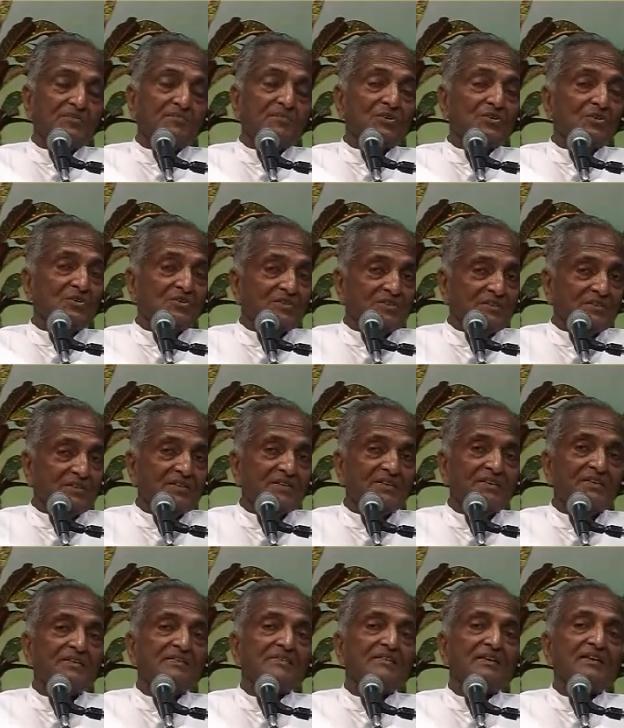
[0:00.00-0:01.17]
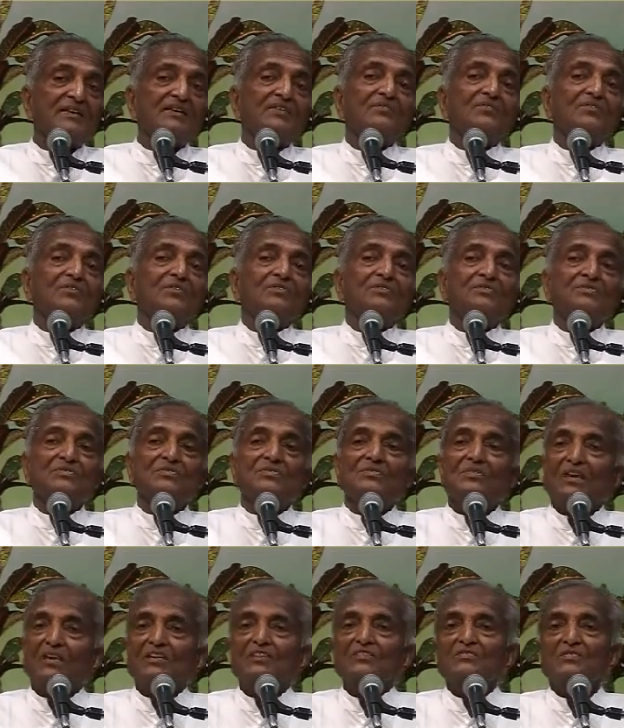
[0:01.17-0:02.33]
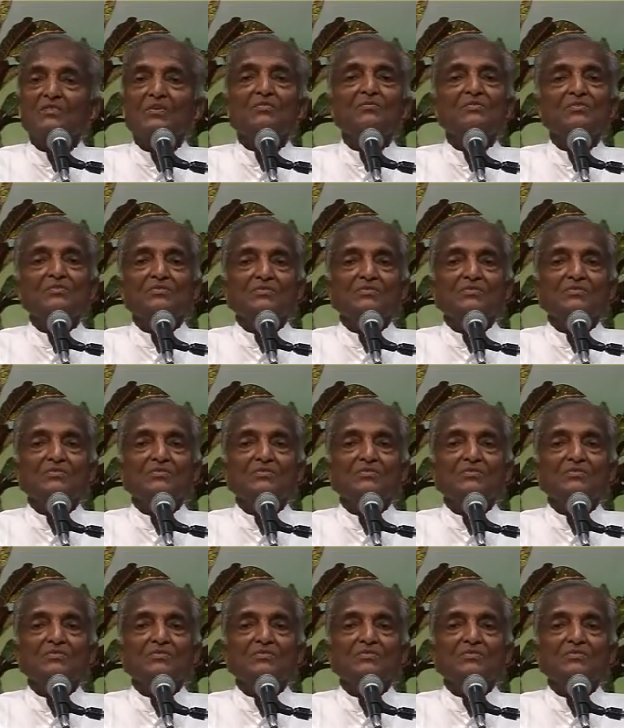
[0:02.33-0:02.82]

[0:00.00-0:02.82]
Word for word: because his aim was to transform the